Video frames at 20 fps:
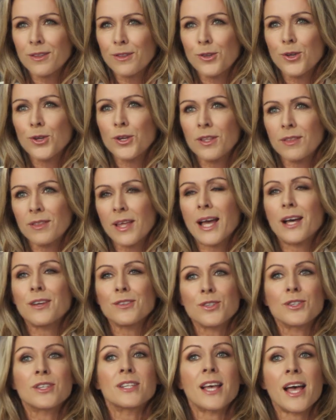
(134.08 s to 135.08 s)
that
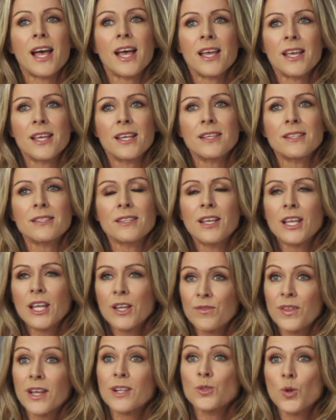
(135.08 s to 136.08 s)
30,000 days,
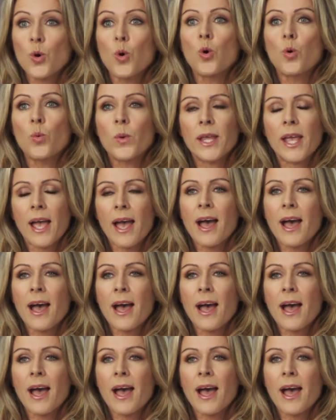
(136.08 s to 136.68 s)
if that's all we